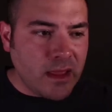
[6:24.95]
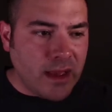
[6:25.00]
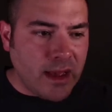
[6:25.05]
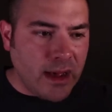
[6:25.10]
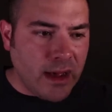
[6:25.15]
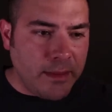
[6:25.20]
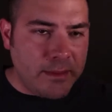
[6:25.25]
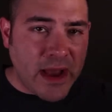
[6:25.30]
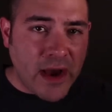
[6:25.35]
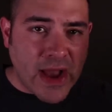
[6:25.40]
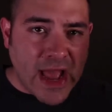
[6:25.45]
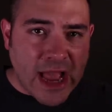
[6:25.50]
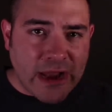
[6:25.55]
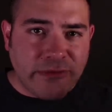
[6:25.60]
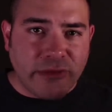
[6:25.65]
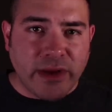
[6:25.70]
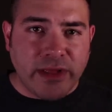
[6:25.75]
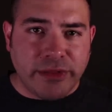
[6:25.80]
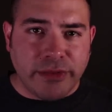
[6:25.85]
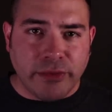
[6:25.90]
Uh, about
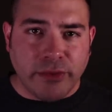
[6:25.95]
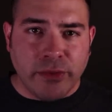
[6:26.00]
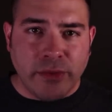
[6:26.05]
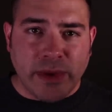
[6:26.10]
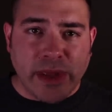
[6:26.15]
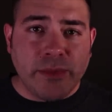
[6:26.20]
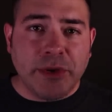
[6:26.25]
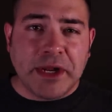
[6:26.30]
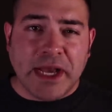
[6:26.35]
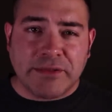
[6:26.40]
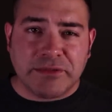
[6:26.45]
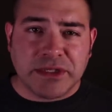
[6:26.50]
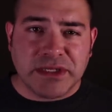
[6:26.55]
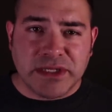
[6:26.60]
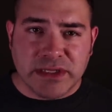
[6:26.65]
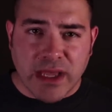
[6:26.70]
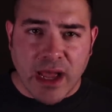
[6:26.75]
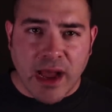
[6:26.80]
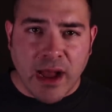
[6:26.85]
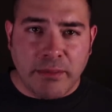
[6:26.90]
halfway through, he would have to
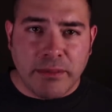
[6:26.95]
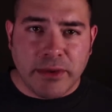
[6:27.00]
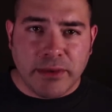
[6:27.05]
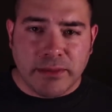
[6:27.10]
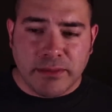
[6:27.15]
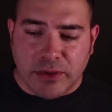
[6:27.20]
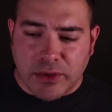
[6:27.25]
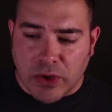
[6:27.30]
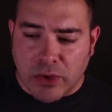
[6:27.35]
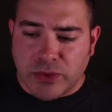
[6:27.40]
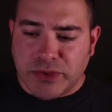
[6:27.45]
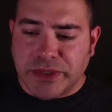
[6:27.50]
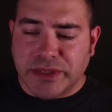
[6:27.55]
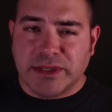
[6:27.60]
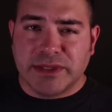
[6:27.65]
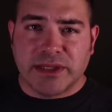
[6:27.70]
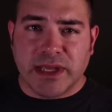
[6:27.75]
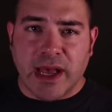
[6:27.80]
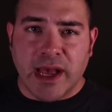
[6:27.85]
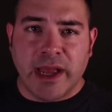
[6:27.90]
stop, go to
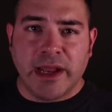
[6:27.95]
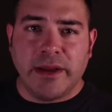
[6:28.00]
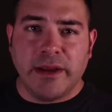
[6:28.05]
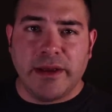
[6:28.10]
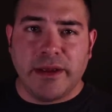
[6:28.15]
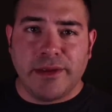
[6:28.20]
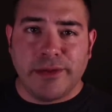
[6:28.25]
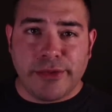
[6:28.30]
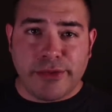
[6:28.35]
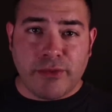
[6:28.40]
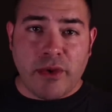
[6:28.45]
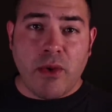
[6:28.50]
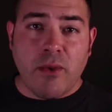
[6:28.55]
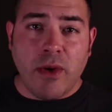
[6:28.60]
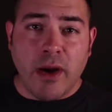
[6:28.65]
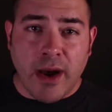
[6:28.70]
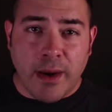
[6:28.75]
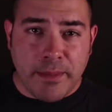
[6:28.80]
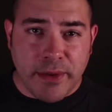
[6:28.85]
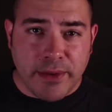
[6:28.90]
the side,
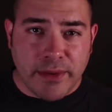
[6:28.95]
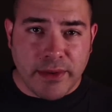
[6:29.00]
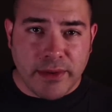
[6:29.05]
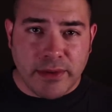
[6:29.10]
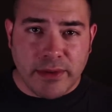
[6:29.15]
throw up,